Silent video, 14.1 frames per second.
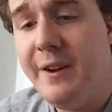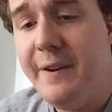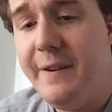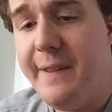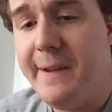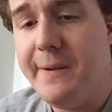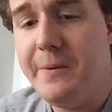
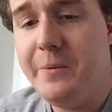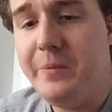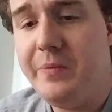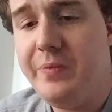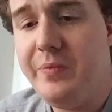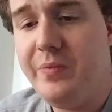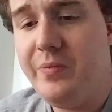you know,
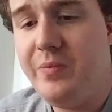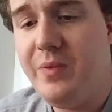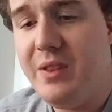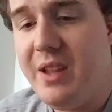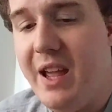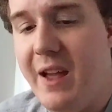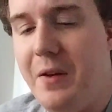
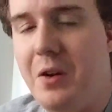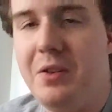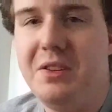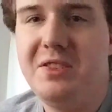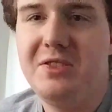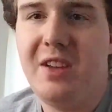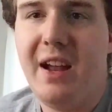they had all
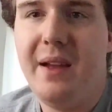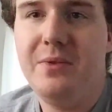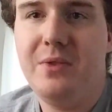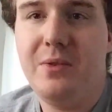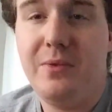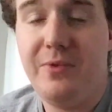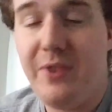this time
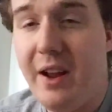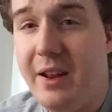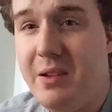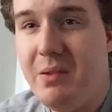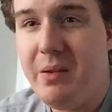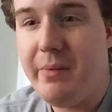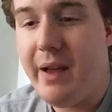to
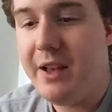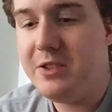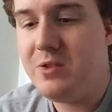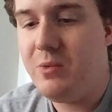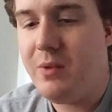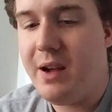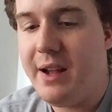finally
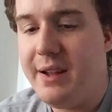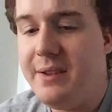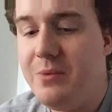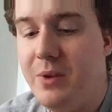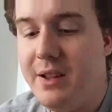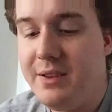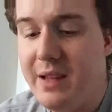remaster it, why
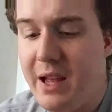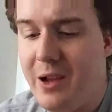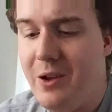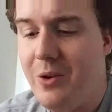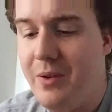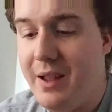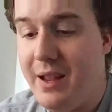wait
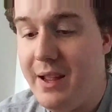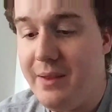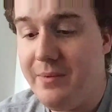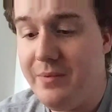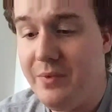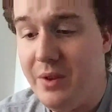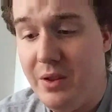now?
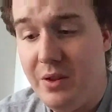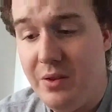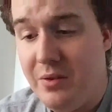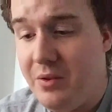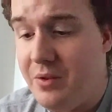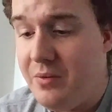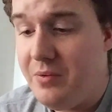And
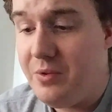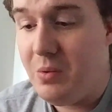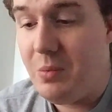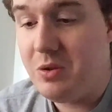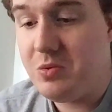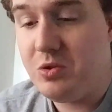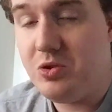the
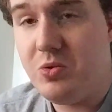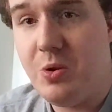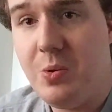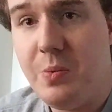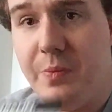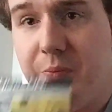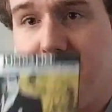rumors were
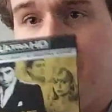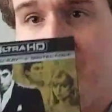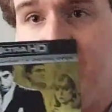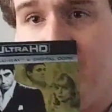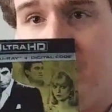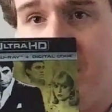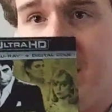true.
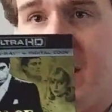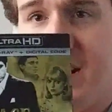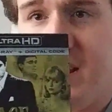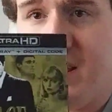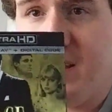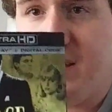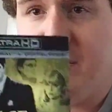We got
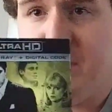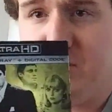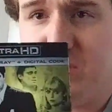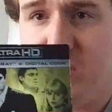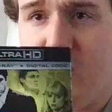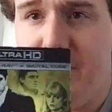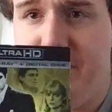a
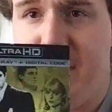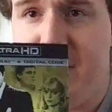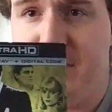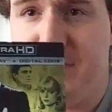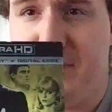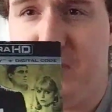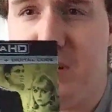
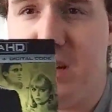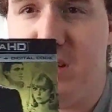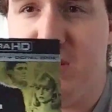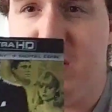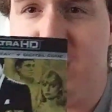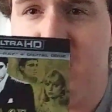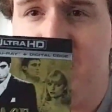Scarface 4K
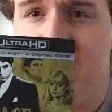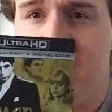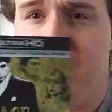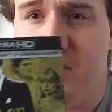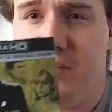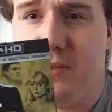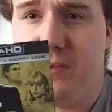
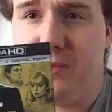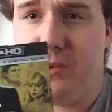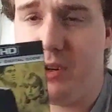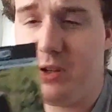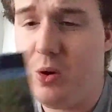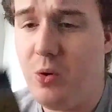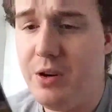transfer for the
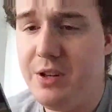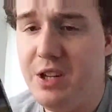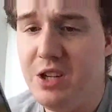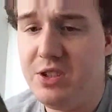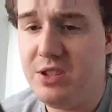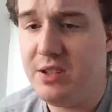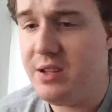Gold
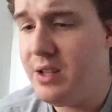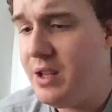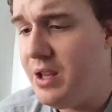Edition.